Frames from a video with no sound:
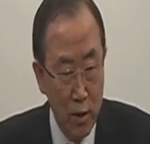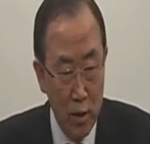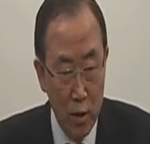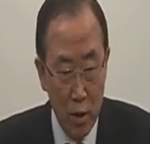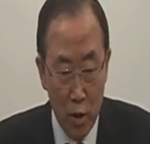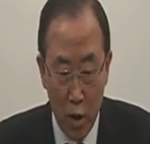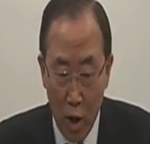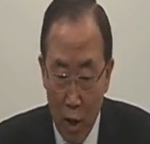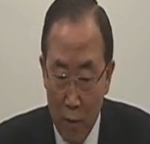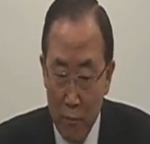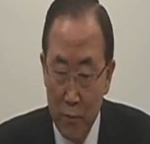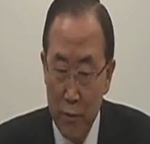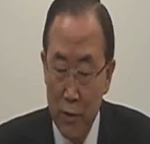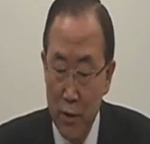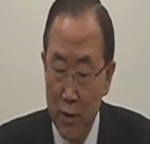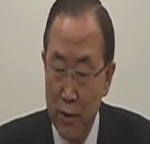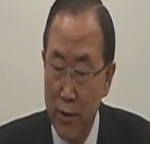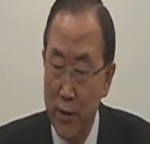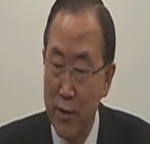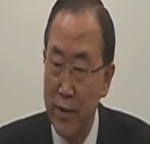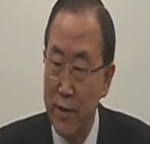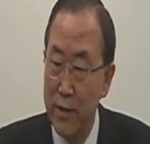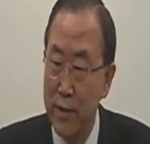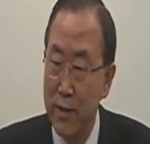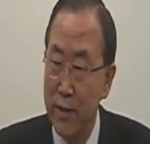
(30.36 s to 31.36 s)

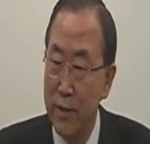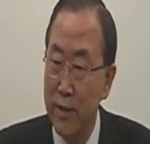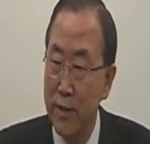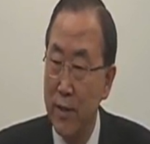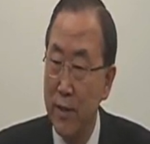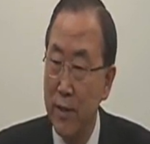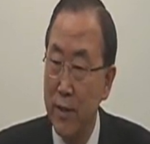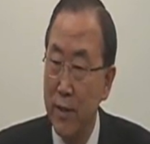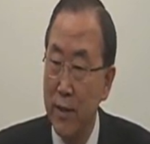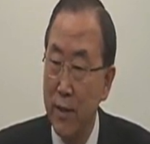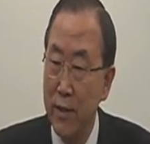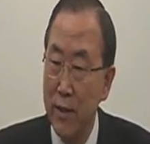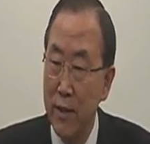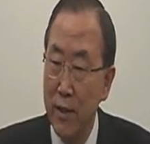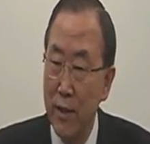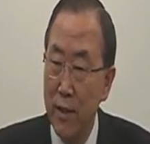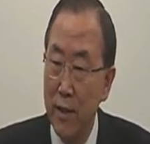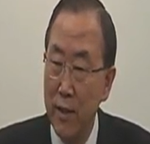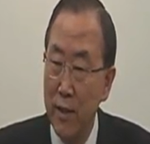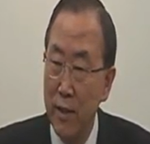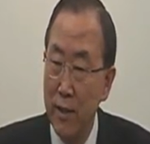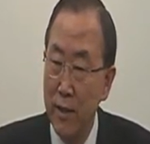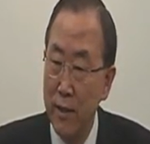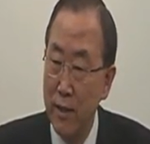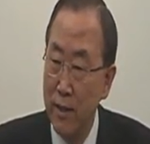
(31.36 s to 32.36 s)
confidence
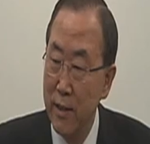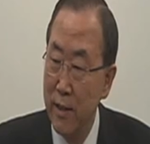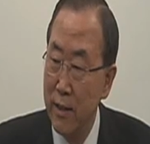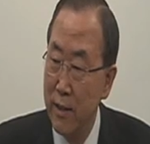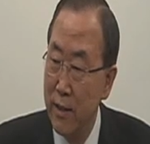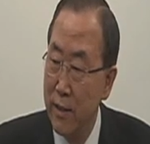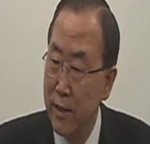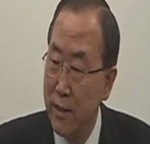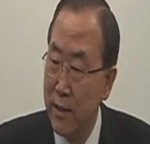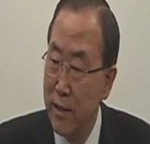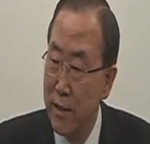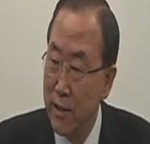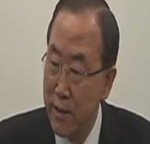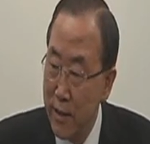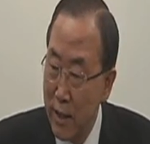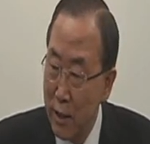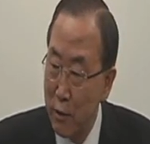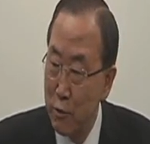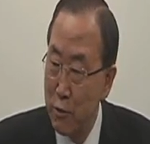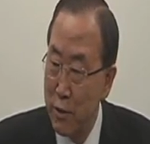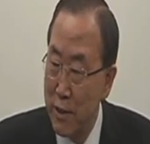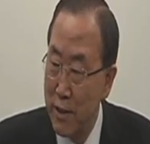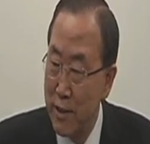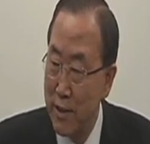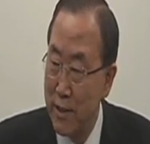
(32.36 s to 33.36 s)
in the
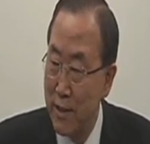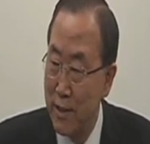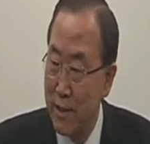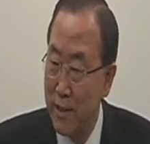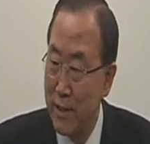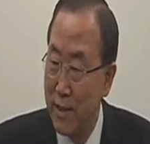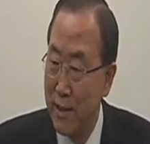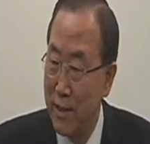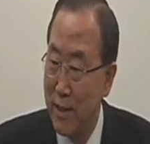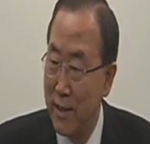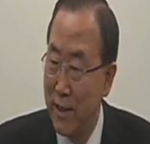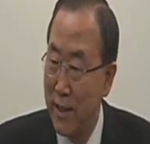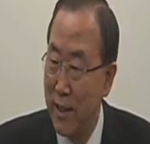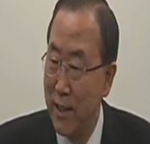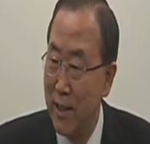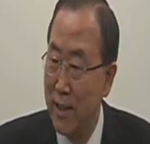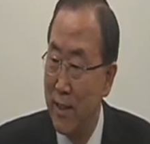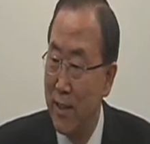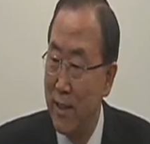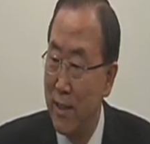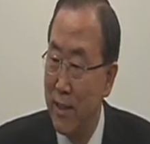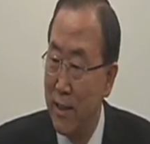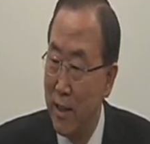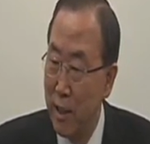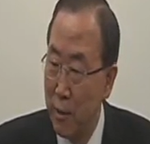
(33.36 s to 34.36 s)
integrity and
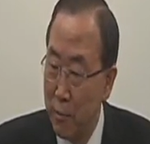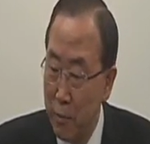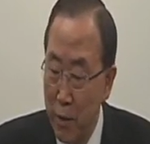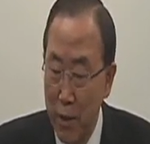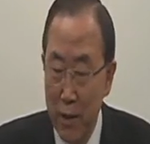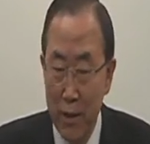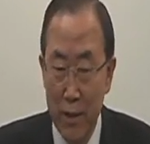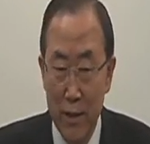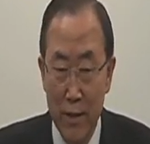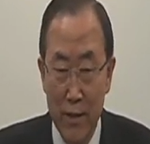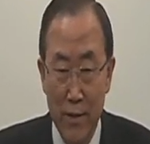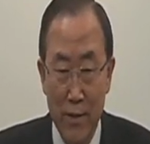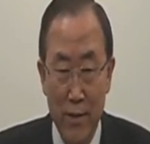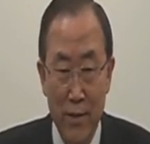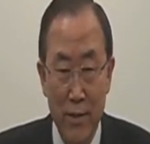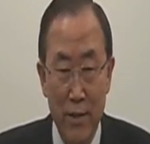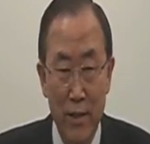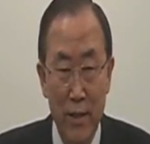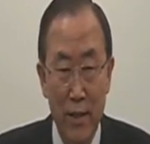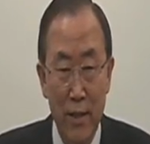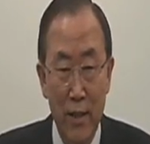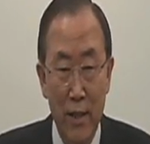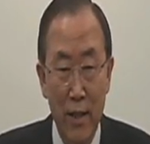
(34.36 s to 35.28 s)
independence